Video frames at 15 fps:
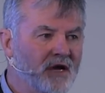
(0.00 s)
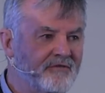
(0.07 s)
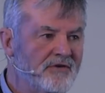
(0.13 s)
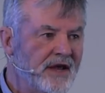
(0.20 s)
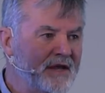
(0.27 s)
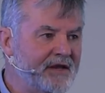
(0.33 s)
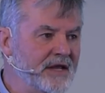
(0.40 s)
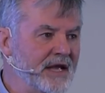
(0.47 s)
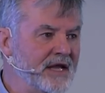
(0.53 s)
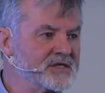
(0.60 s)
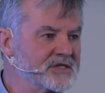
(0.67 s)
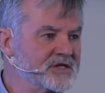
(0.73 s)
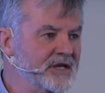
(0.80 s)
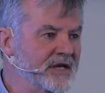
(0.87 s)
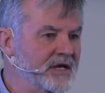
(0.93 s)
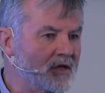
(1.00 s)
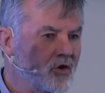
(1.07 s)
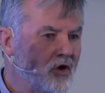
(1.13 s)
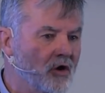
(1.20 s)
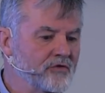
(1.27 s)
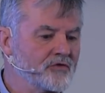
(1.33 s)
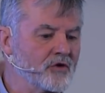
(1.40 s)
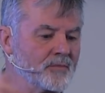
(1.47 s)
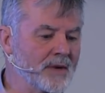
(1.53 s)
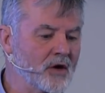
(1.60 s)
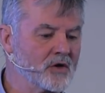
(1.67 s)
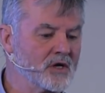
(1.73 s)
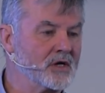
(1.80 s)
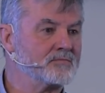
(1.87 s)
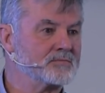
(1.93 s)
of ADHD and long-term
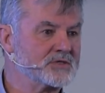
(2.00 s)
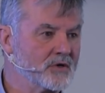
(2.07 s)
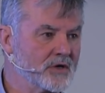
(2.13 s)
outcomes,